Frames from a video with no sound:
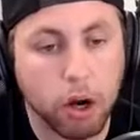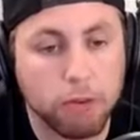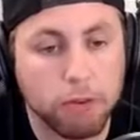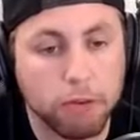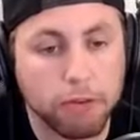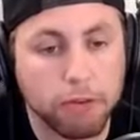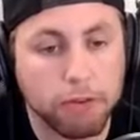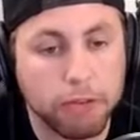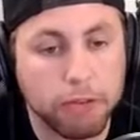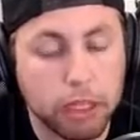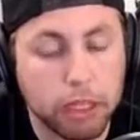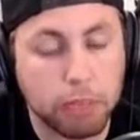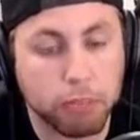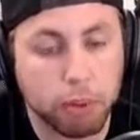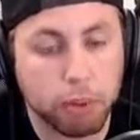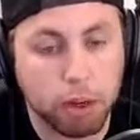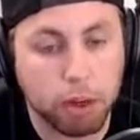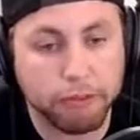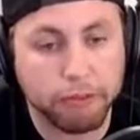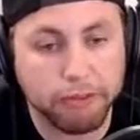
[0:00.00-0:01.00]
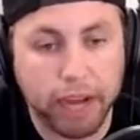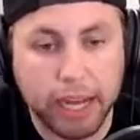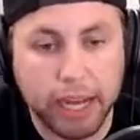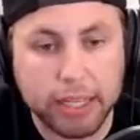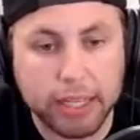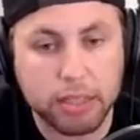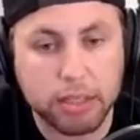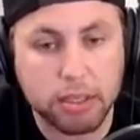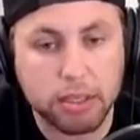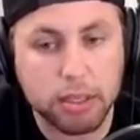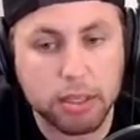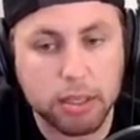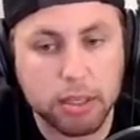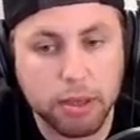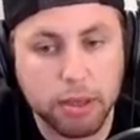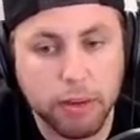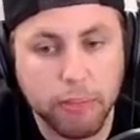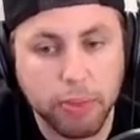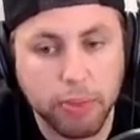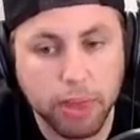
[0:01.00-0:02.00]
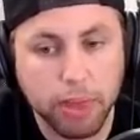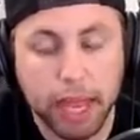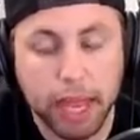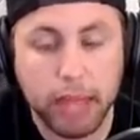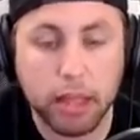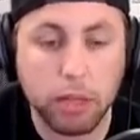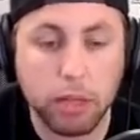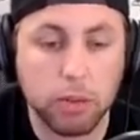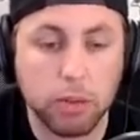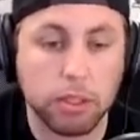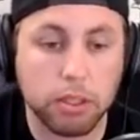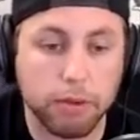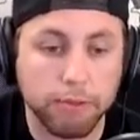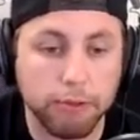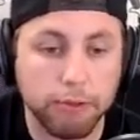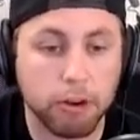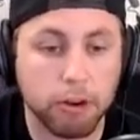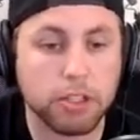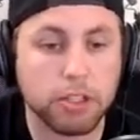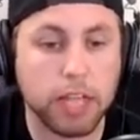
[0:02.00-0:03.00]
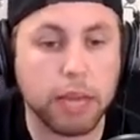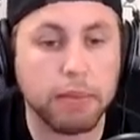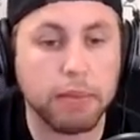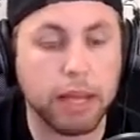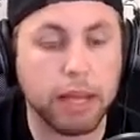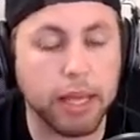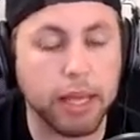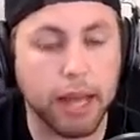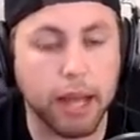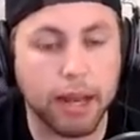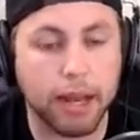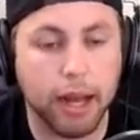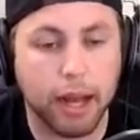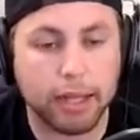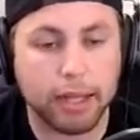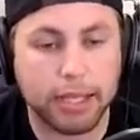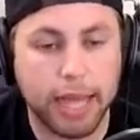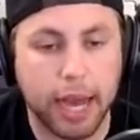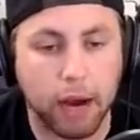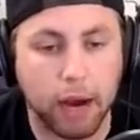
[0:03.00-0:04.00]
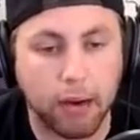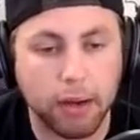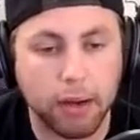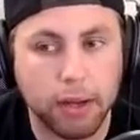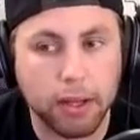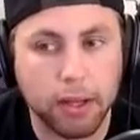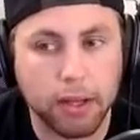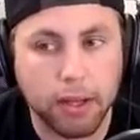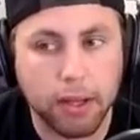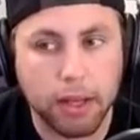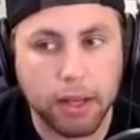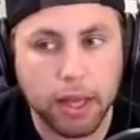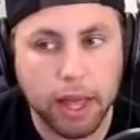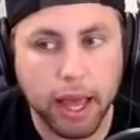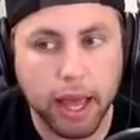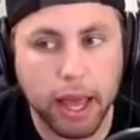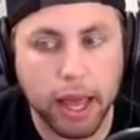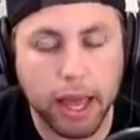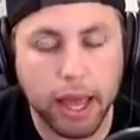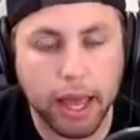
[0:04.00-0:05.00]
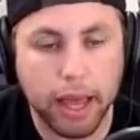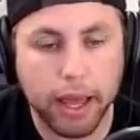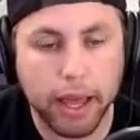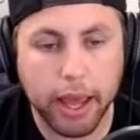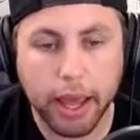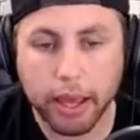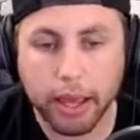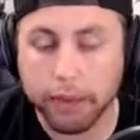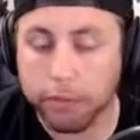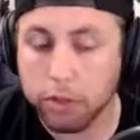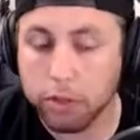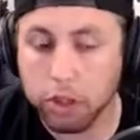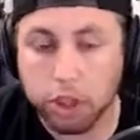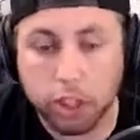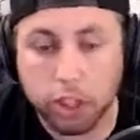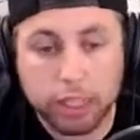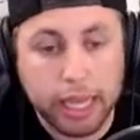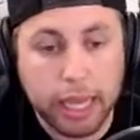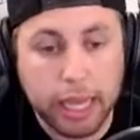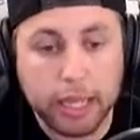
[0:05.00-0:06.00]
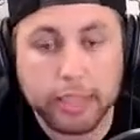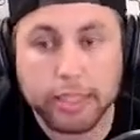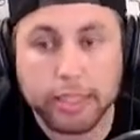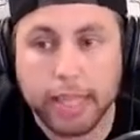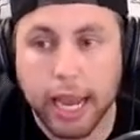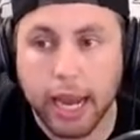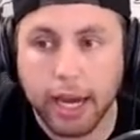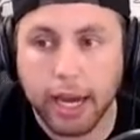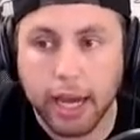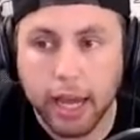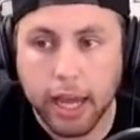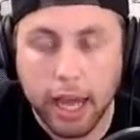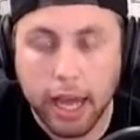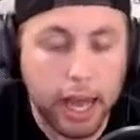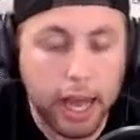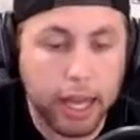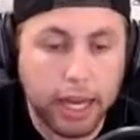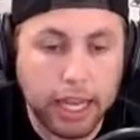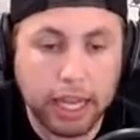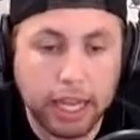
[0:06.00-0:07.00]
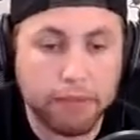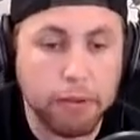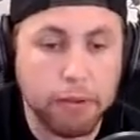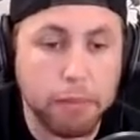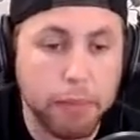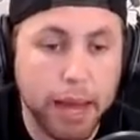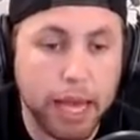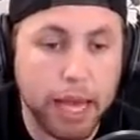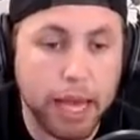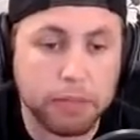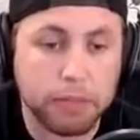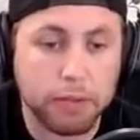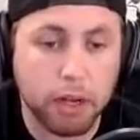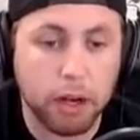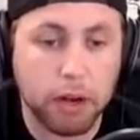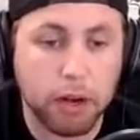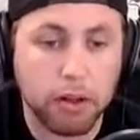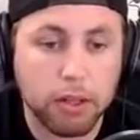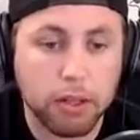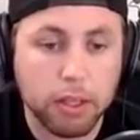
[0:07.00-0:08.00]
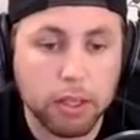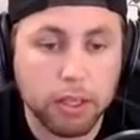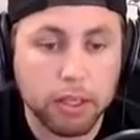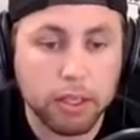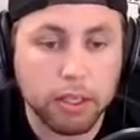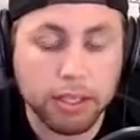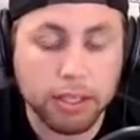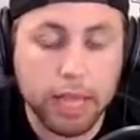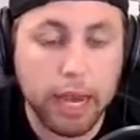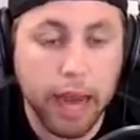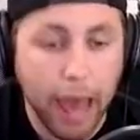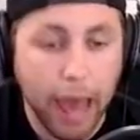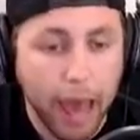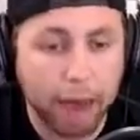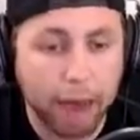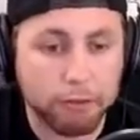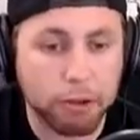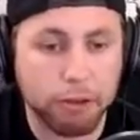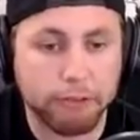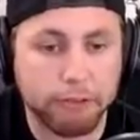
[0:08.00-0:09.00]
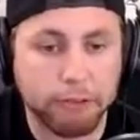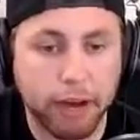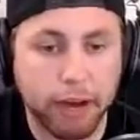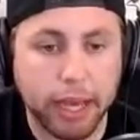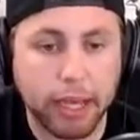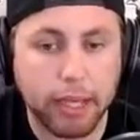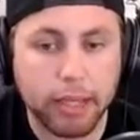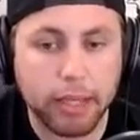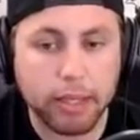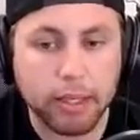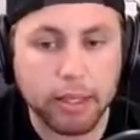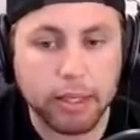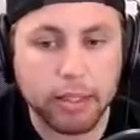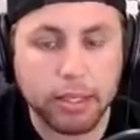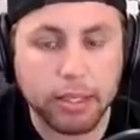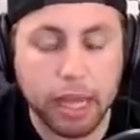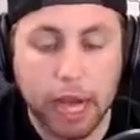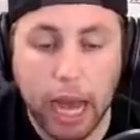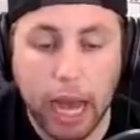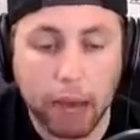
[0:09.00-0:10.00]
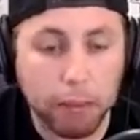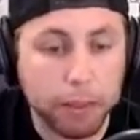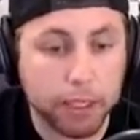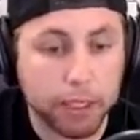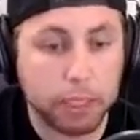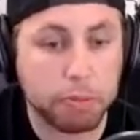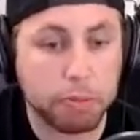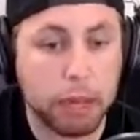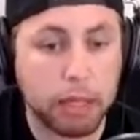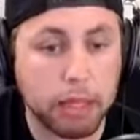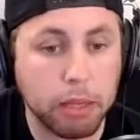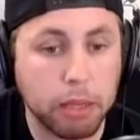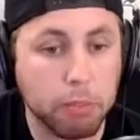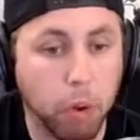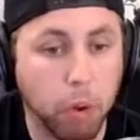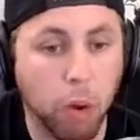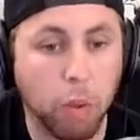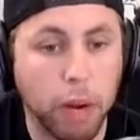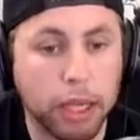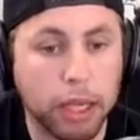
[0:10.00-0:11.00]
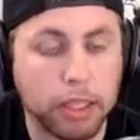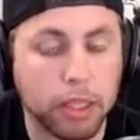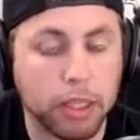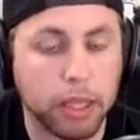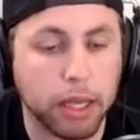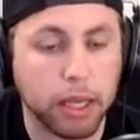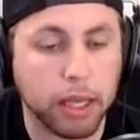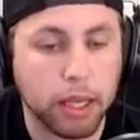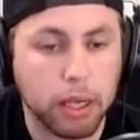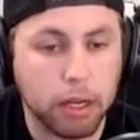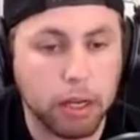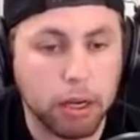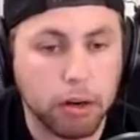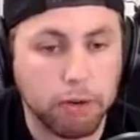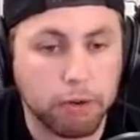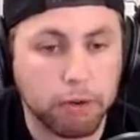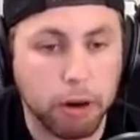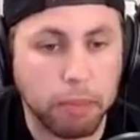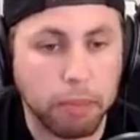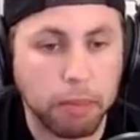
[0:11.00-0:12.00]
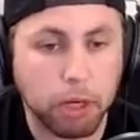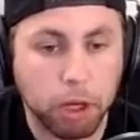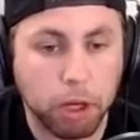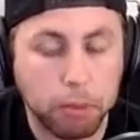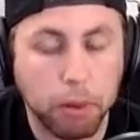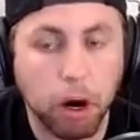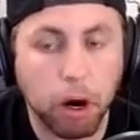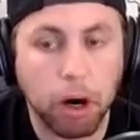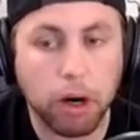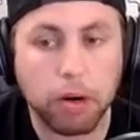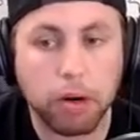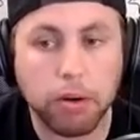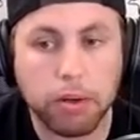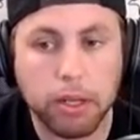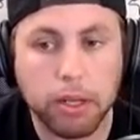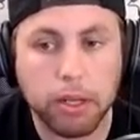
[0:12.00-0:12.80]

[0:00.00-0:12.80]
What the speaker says: over 50 pro fights. And this was the first time that he got knocked out. It was just insane. And even Masvidal said after the fight, said, I was expecting more wrestling from Kamaru.